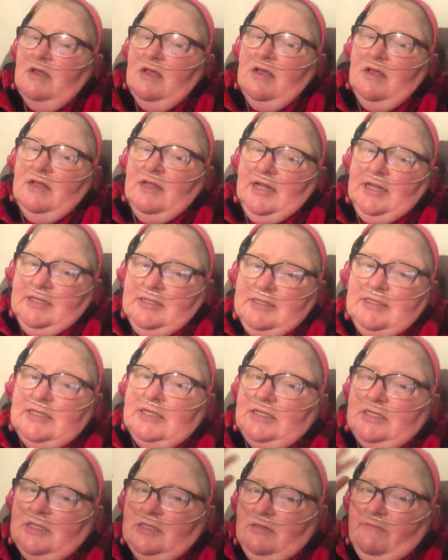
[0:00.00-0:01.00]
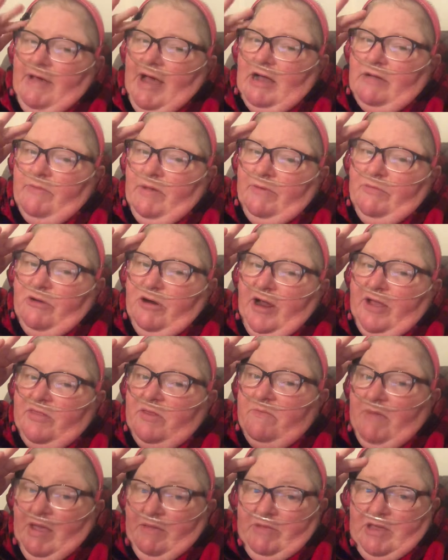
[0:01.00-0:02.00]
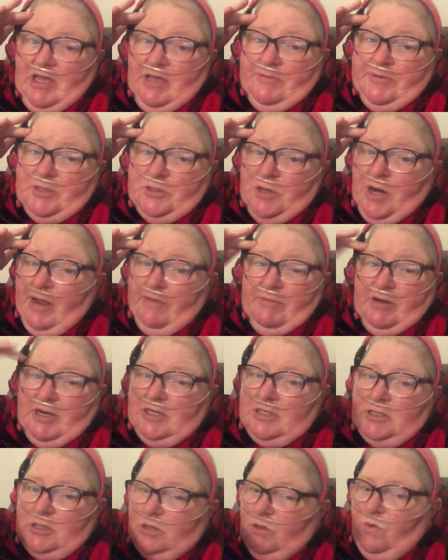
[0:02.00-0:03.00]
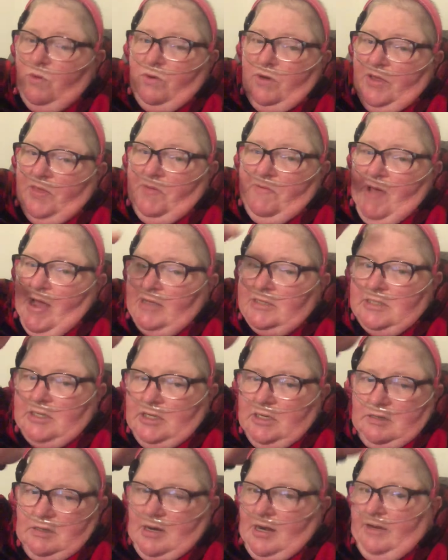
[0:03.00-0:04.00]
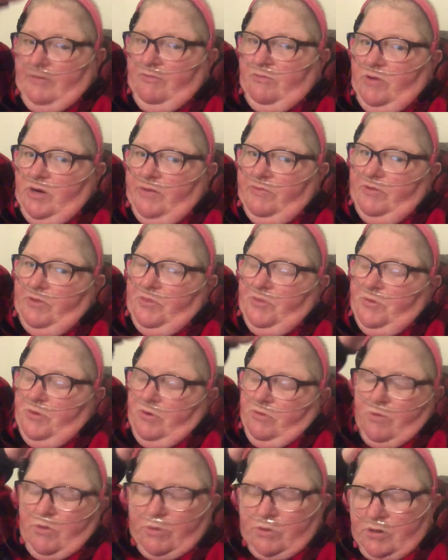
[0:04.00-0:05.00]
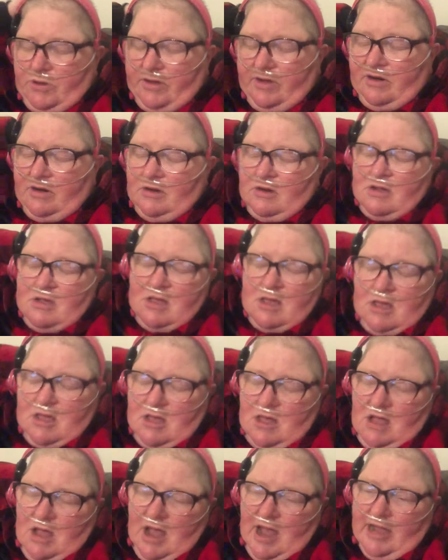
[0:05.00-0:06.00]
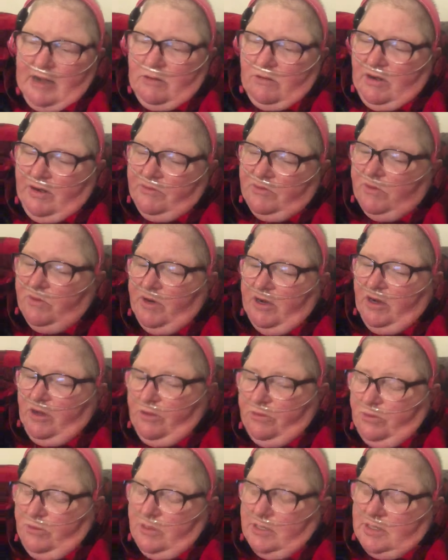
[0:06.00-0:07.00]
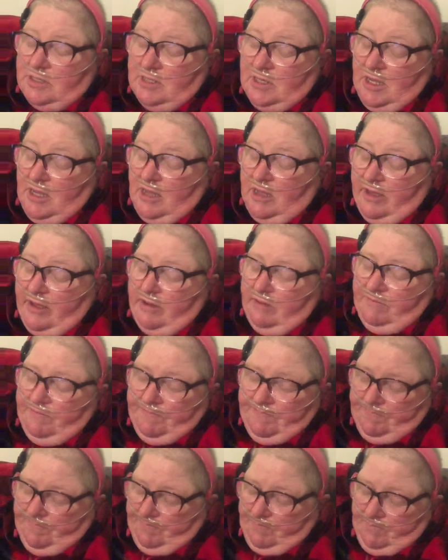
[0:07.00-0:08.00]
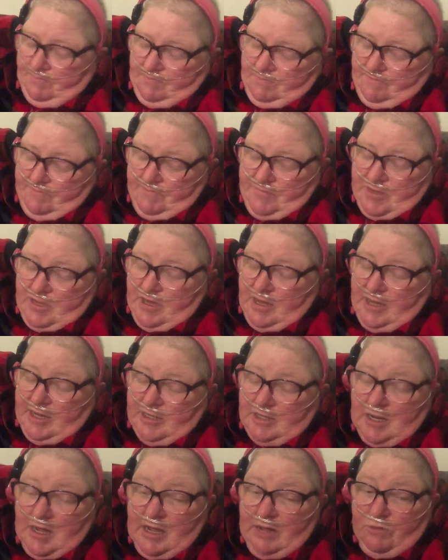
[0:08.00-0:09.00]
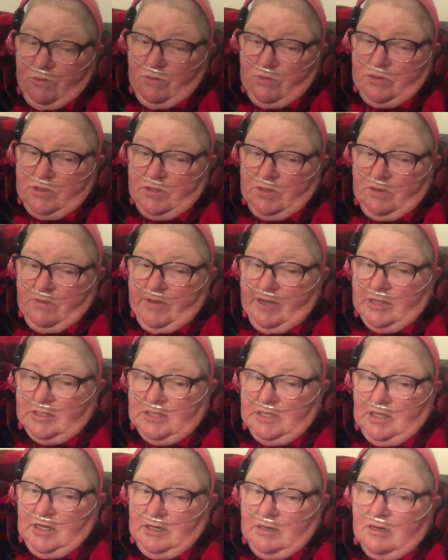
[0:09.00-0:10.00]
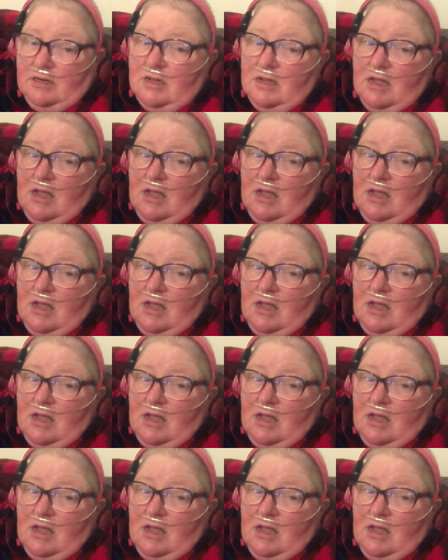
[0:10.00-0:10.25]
It sits in the back of my brain that maybe he was right, but I still won't get the vaccine. Not even what I went through, won't do it. I don't ever want to go through this again, but I won't do the vaccine.